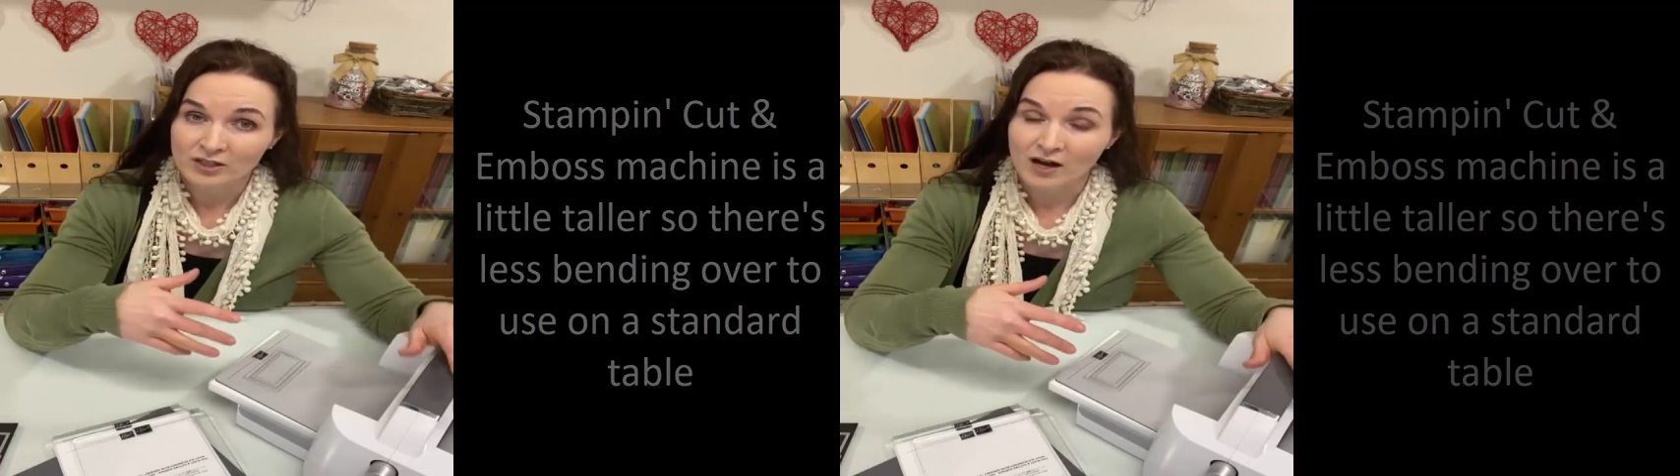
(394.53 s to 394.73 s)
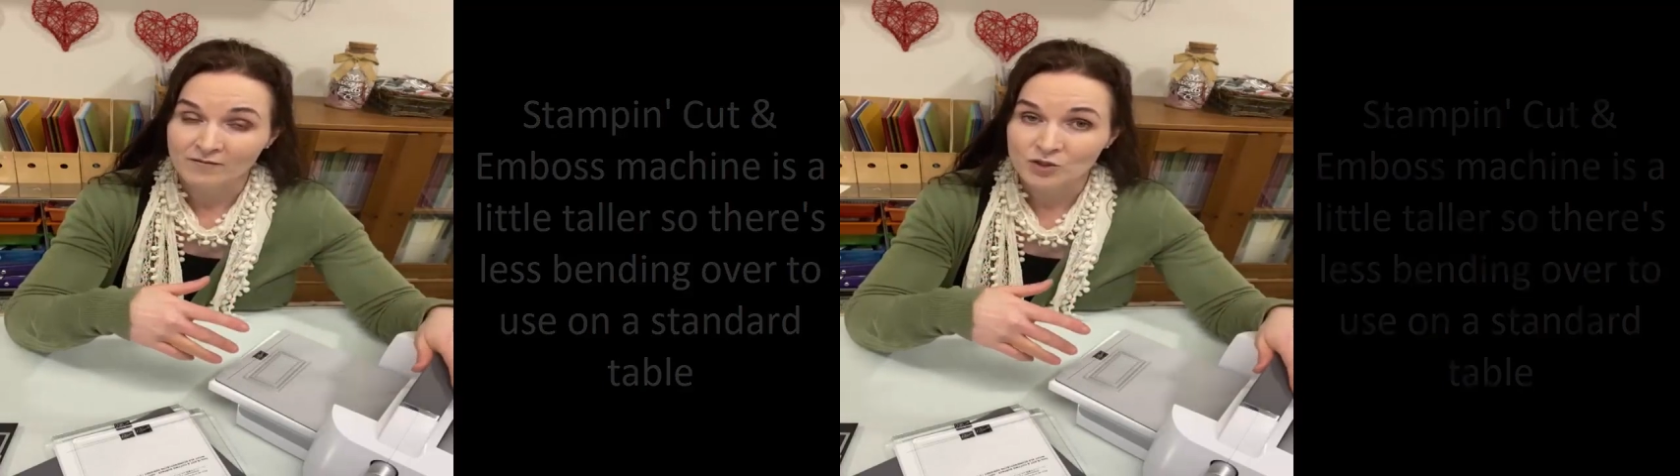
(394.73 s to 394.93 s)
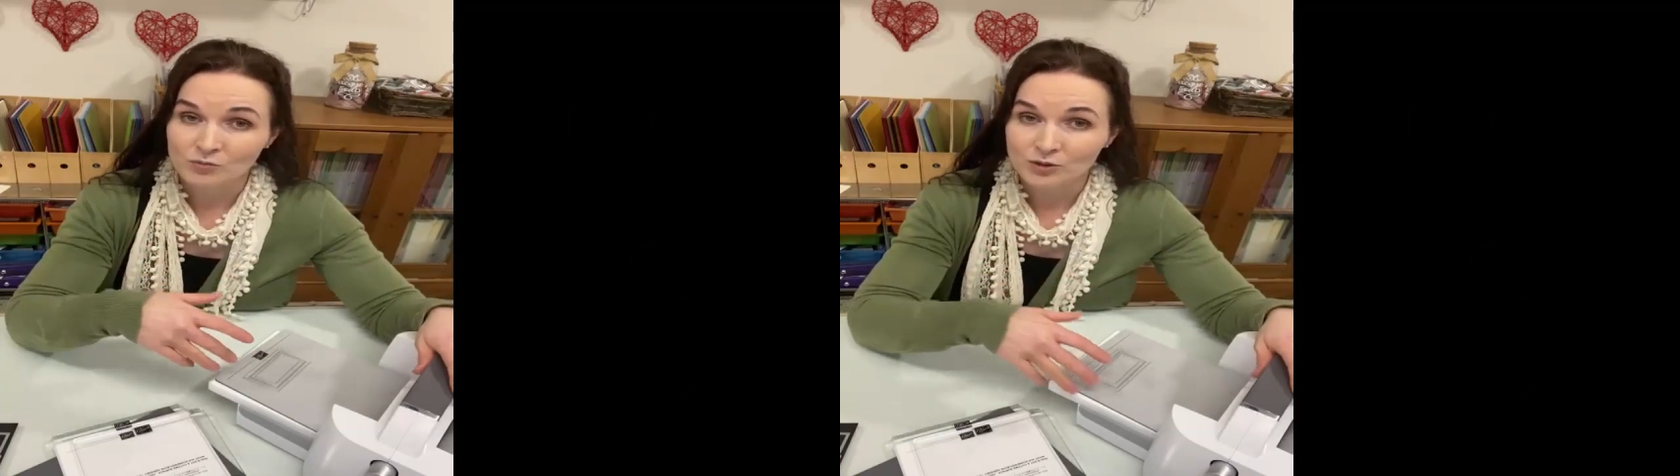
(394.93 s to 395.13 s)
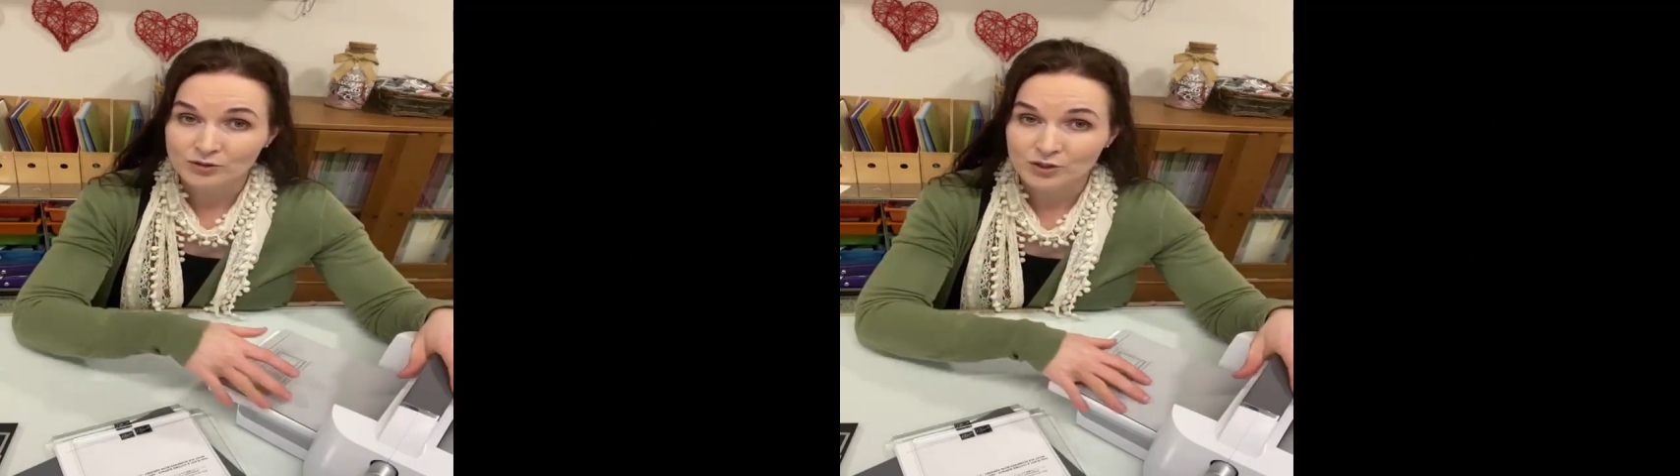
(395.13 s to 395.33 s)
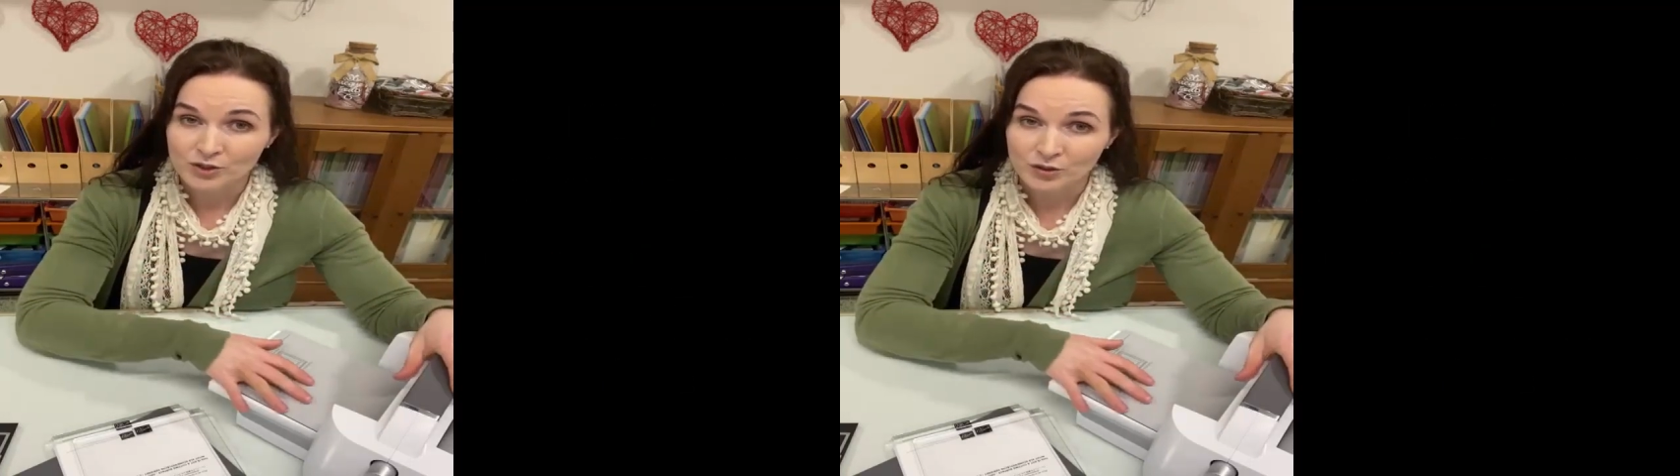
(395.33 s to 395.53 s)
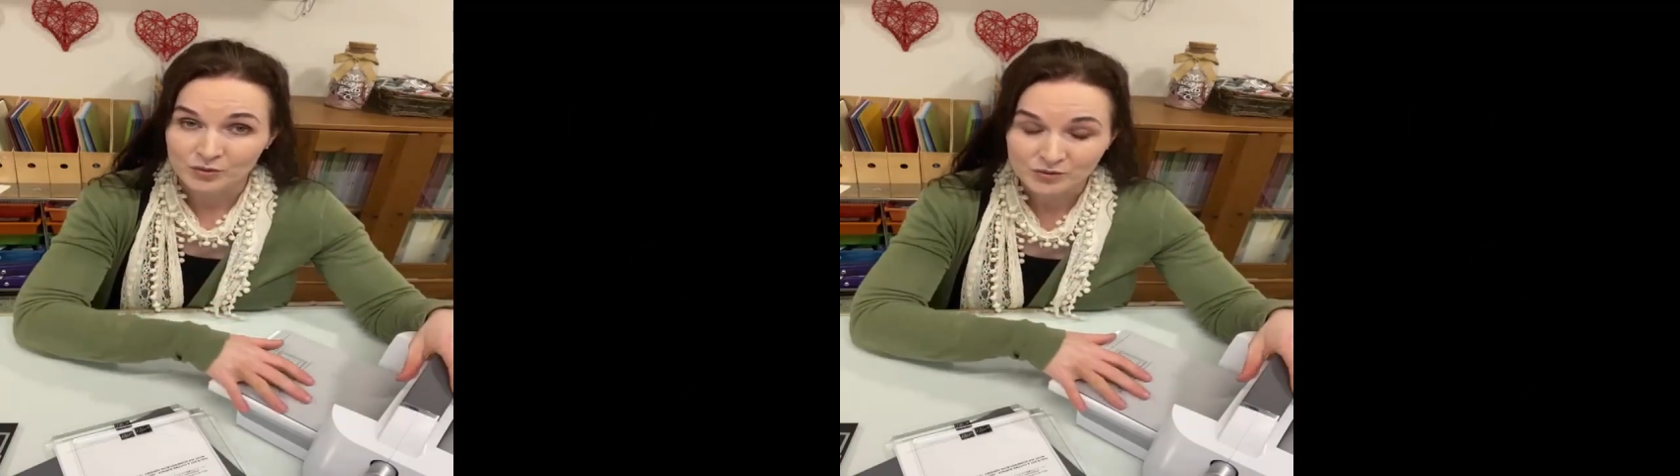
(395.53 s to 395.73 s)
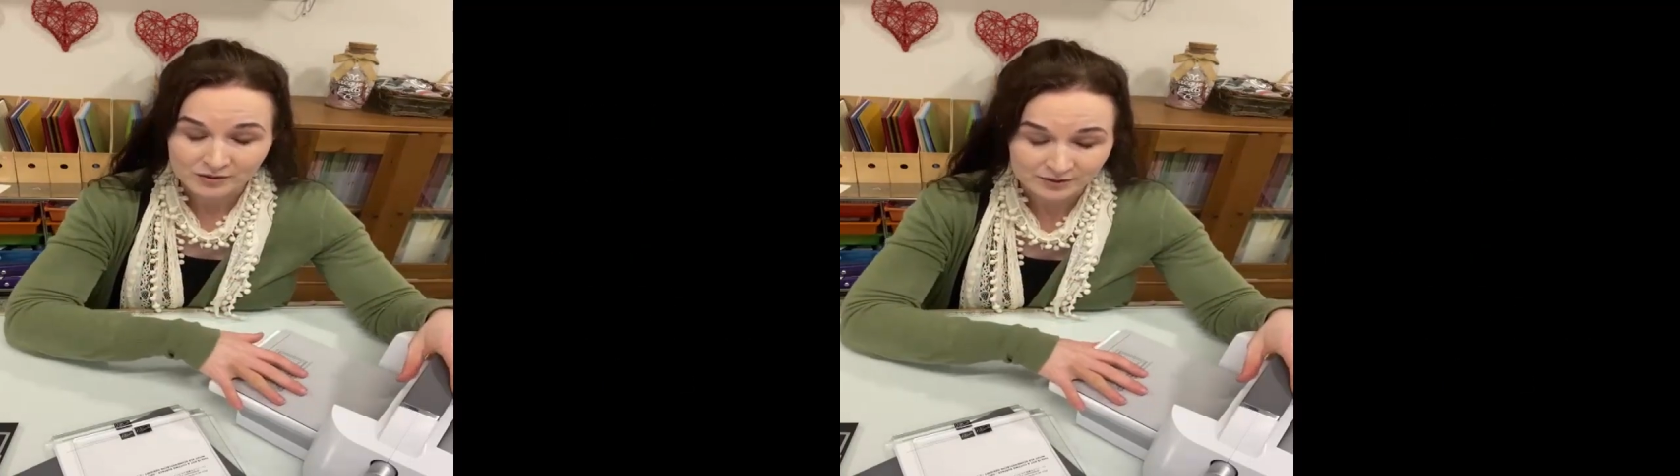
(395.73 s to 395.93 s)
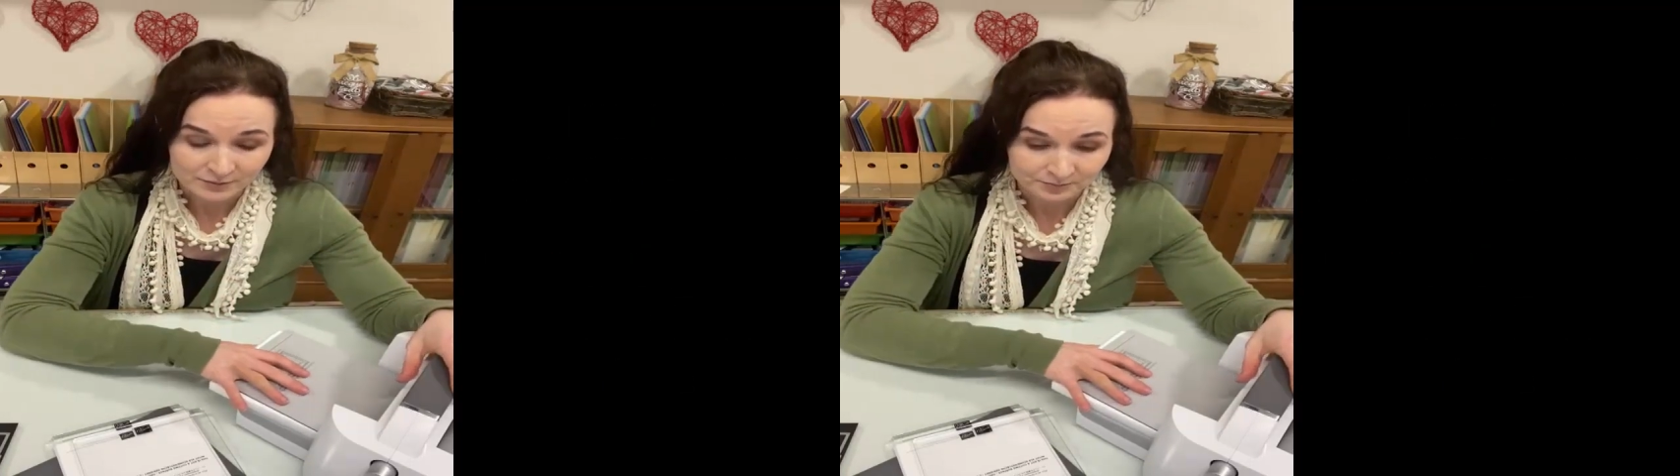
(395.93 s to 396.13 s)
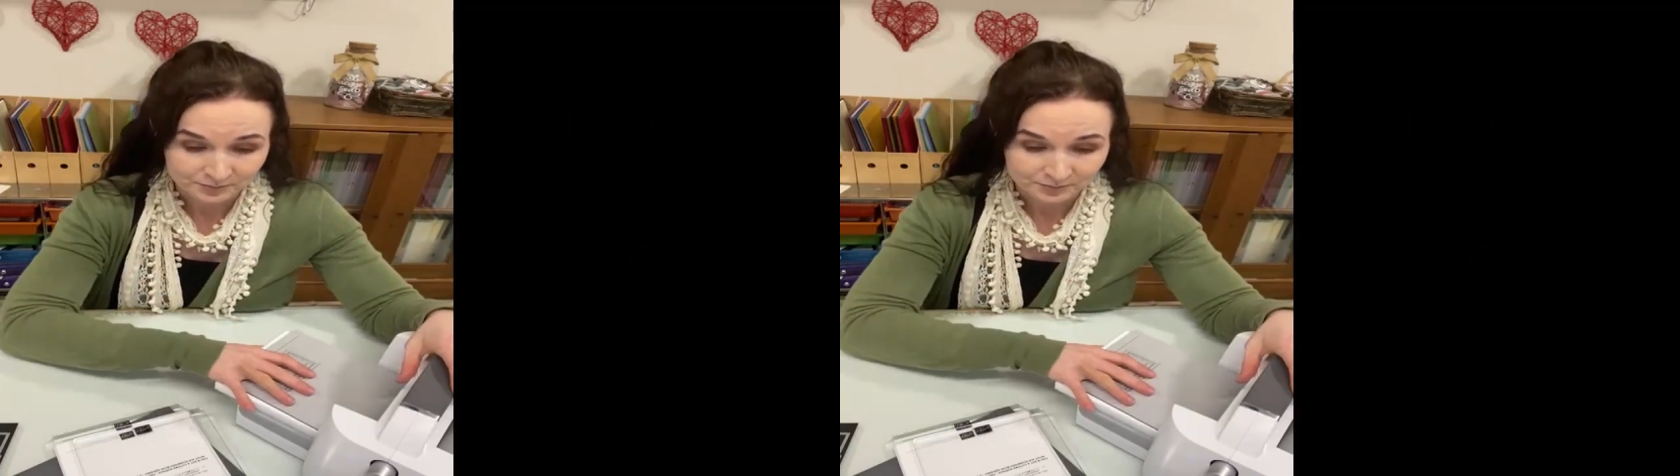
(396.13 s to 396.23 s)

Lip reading: comfortable to use.